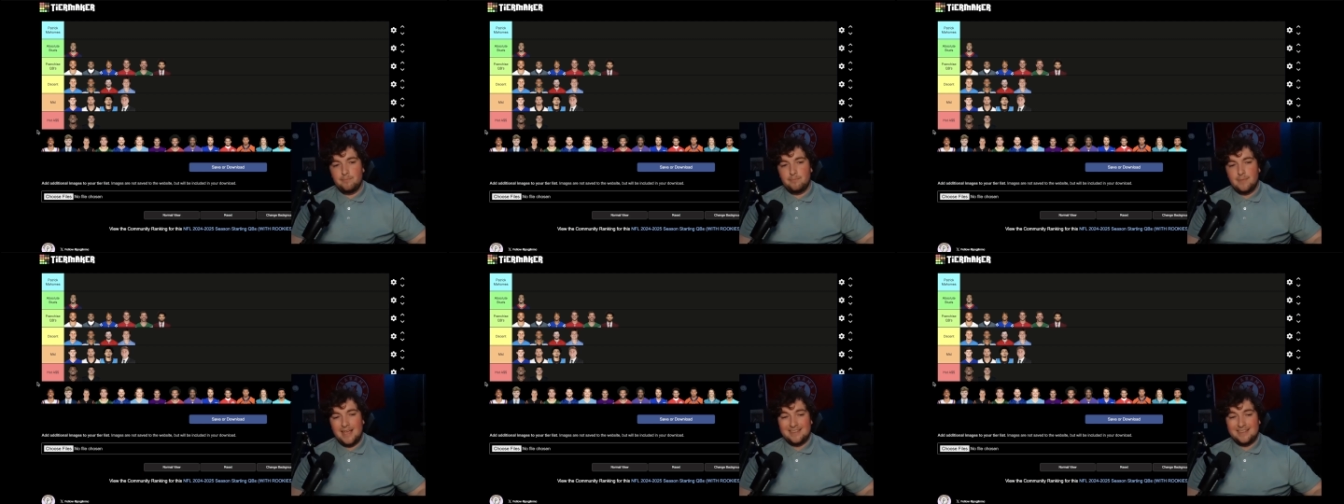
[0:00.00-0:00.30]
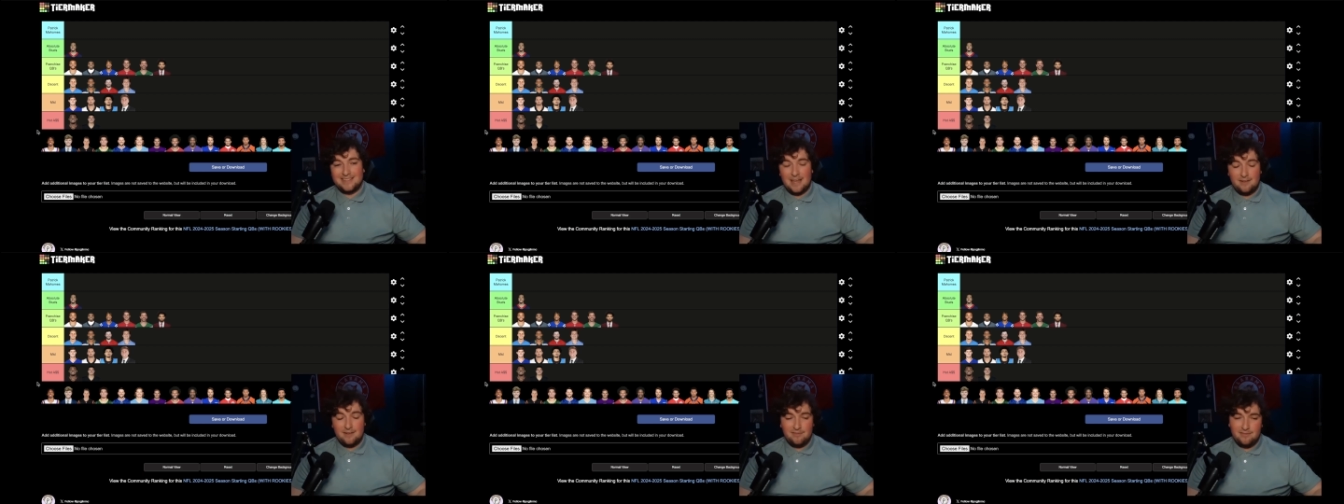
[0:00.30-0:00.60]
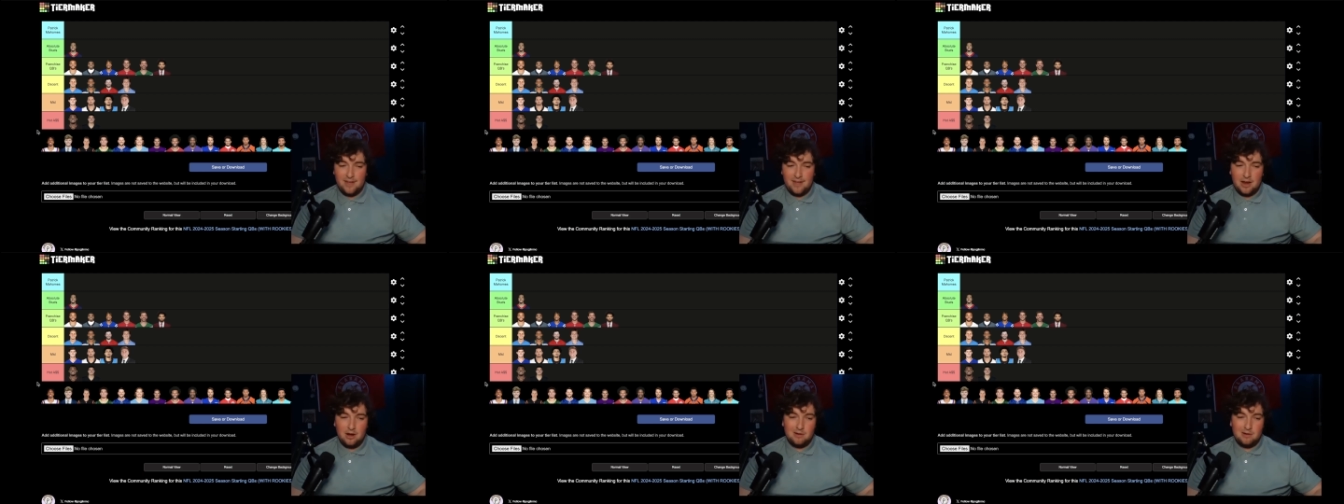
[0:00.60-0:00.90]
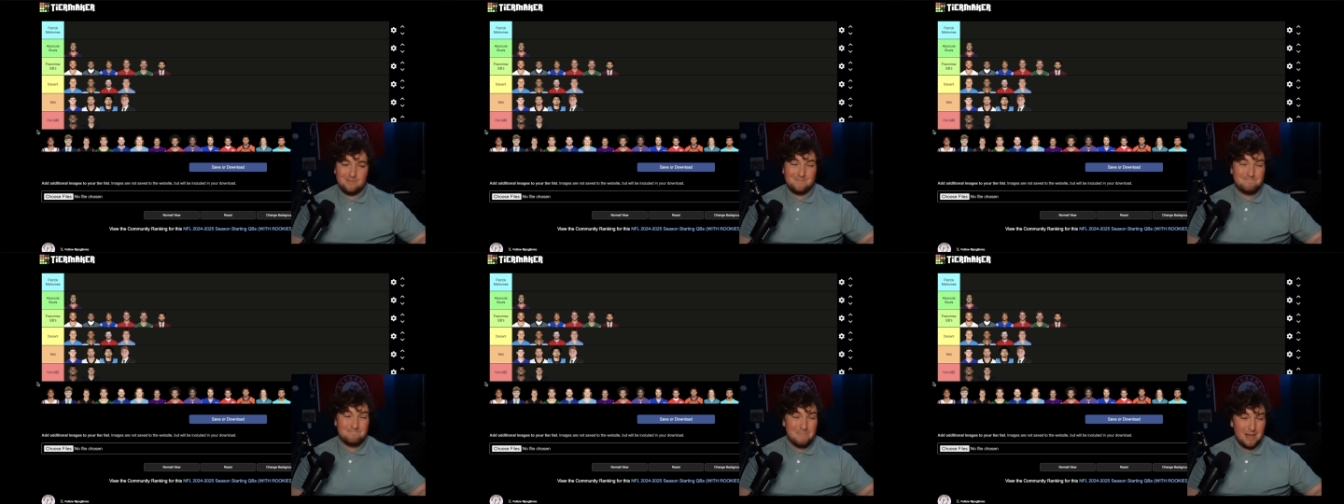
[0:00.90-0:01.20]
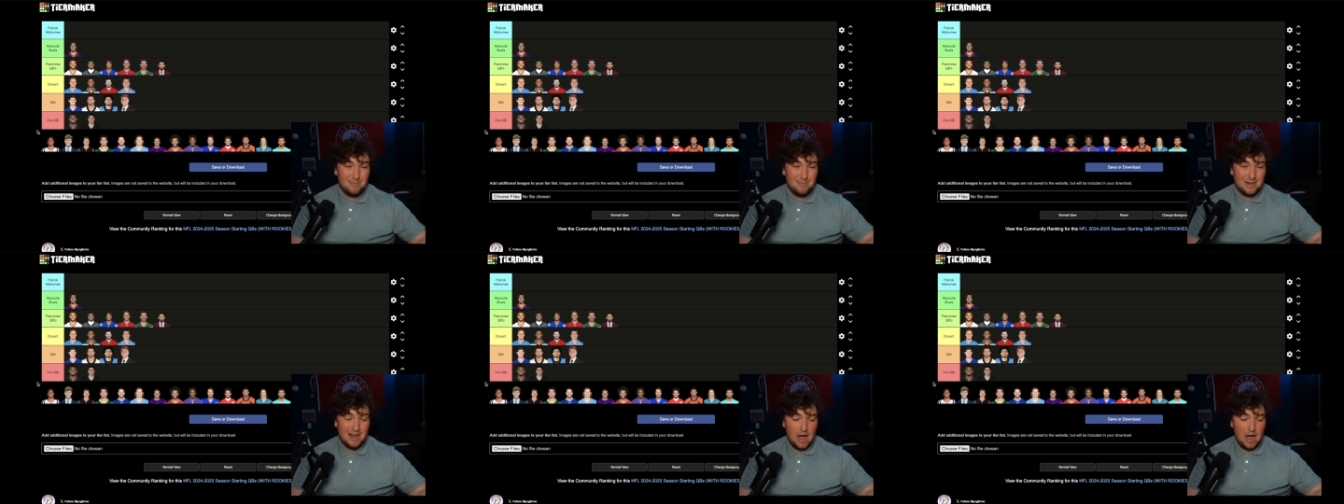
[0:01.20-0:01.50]
Is that fair?
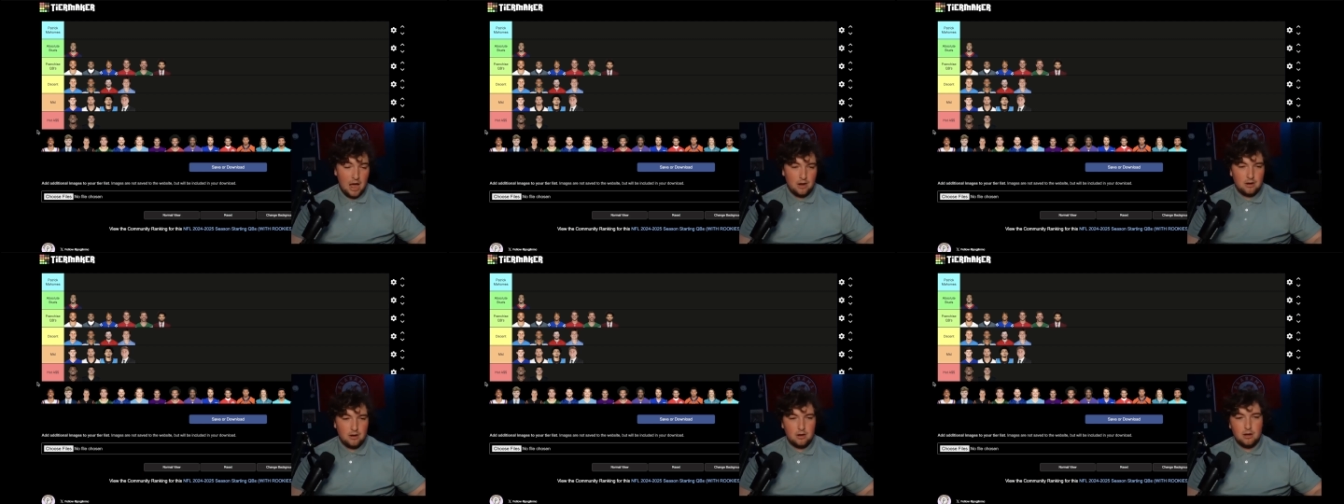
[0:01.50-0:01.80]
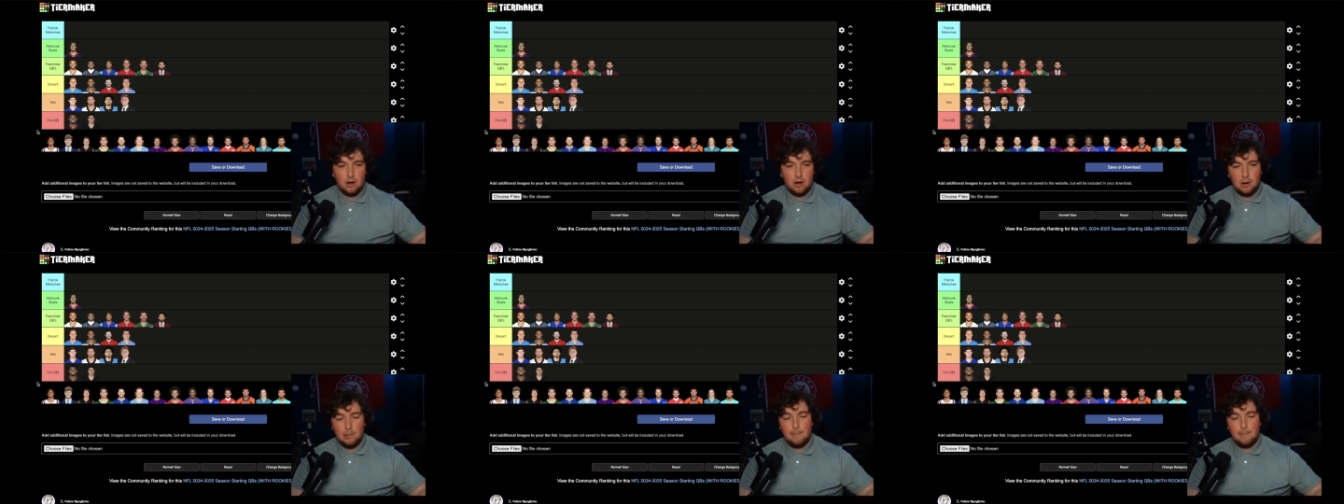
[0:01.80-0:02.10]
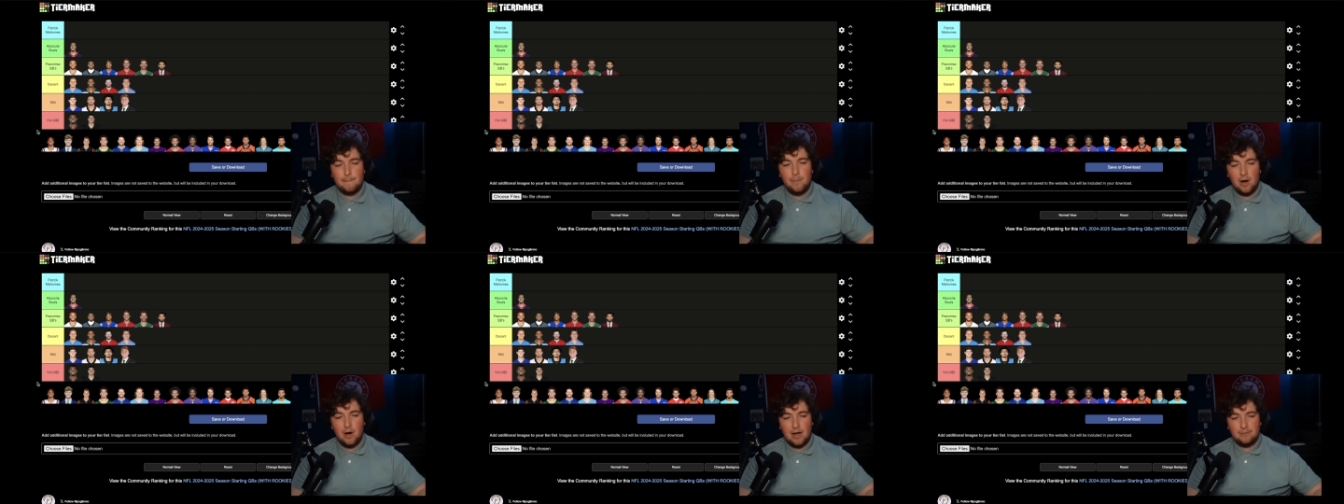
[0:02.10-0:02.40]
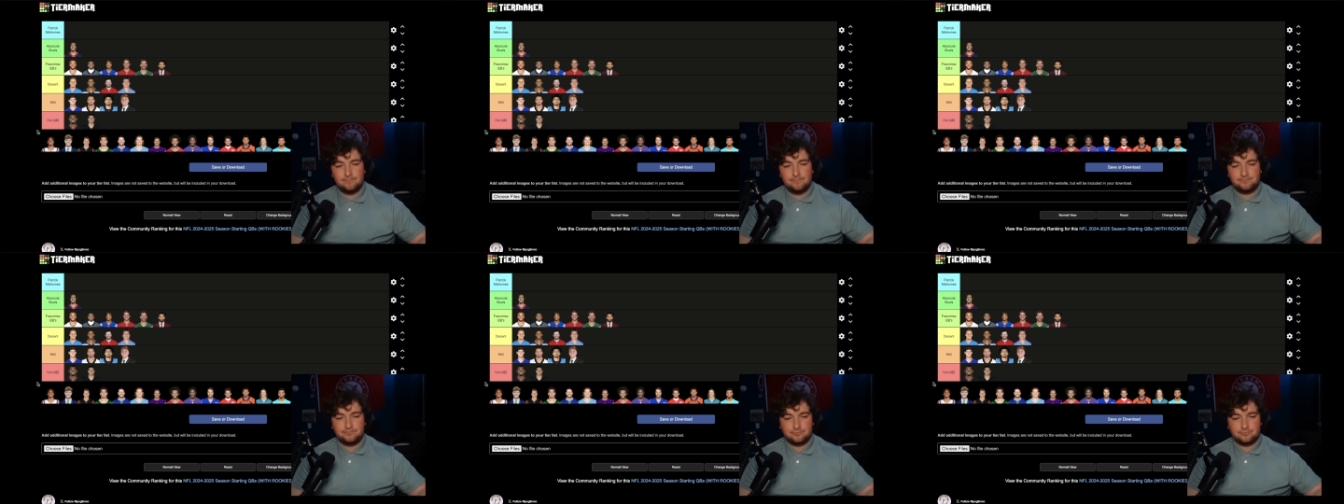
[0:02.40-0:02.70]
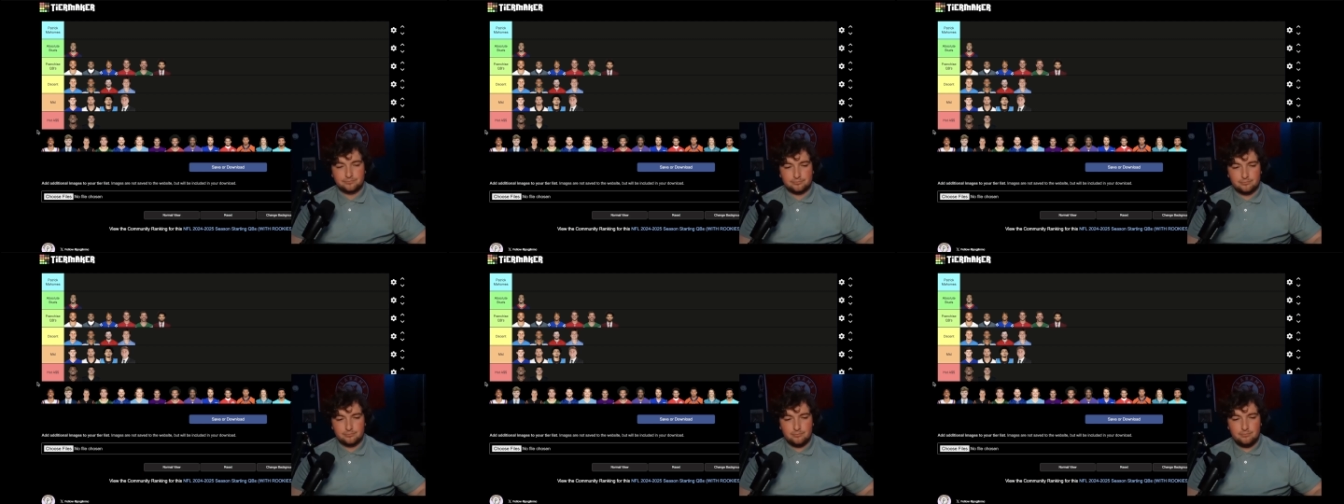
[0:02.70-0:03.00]
Maybe not, but
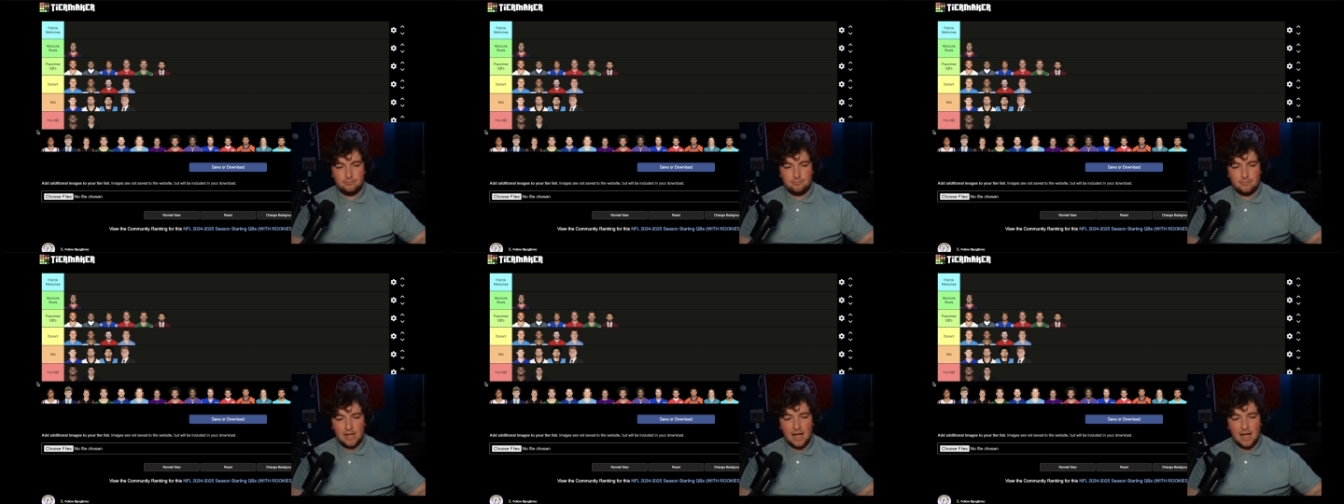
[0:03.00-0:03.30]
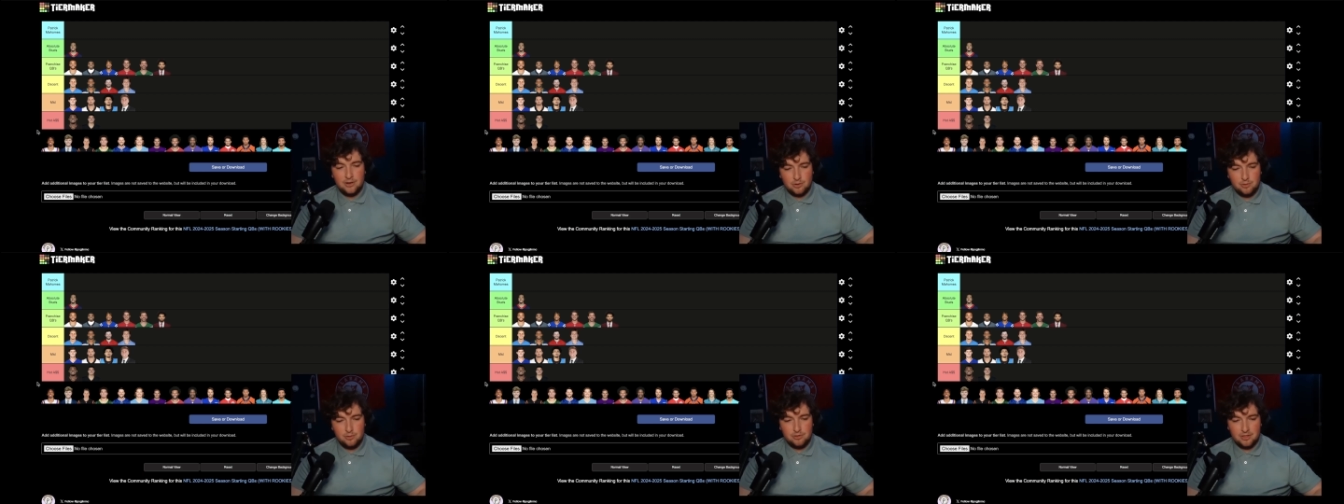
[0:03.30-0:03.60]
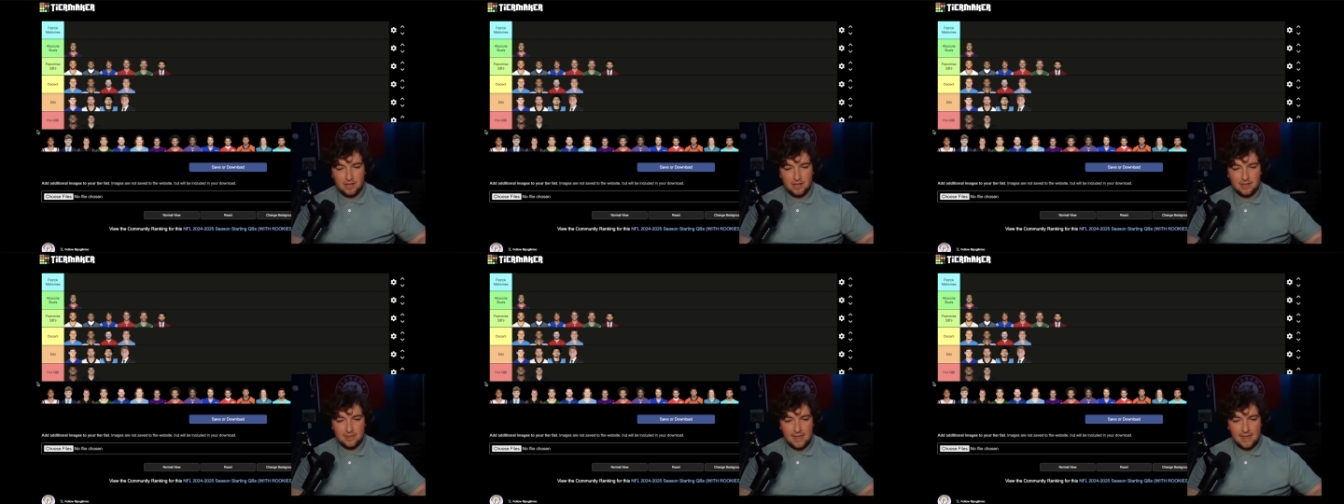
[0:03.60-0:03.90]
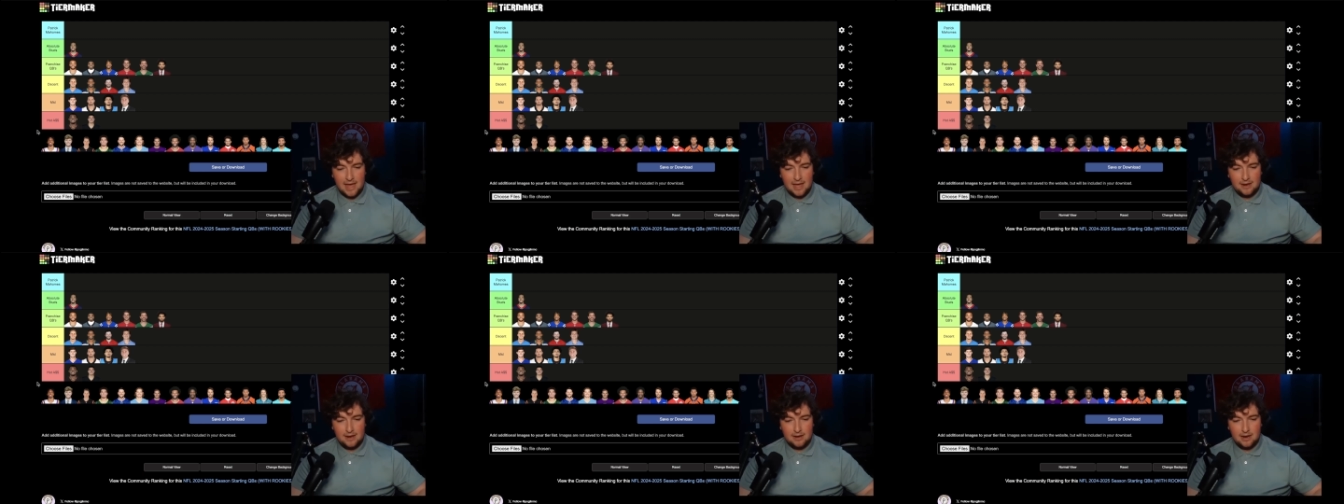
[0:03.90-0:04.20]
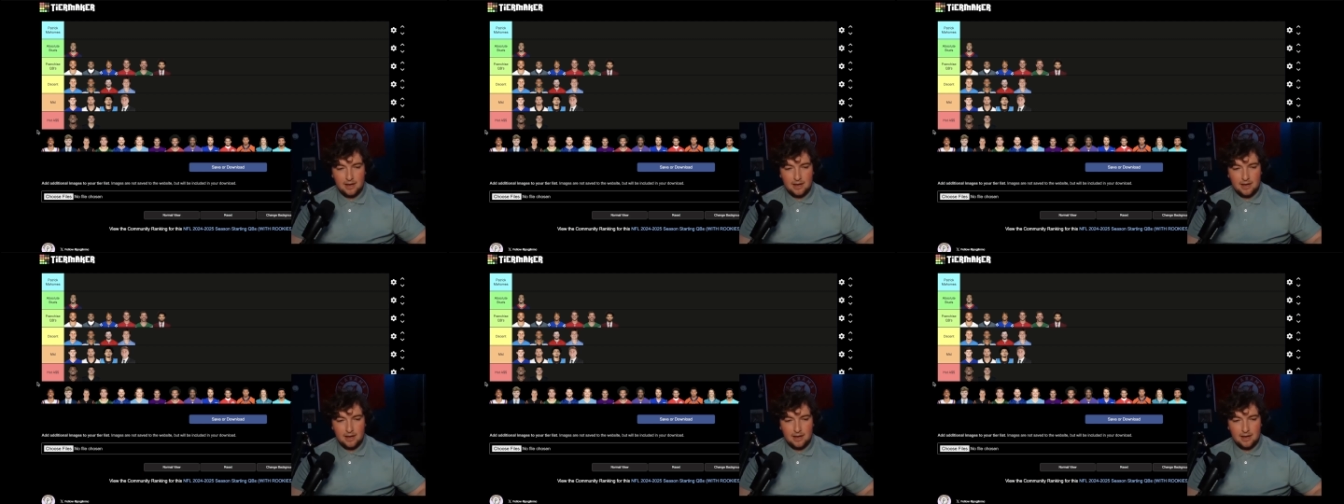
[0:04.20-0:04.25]
I do think that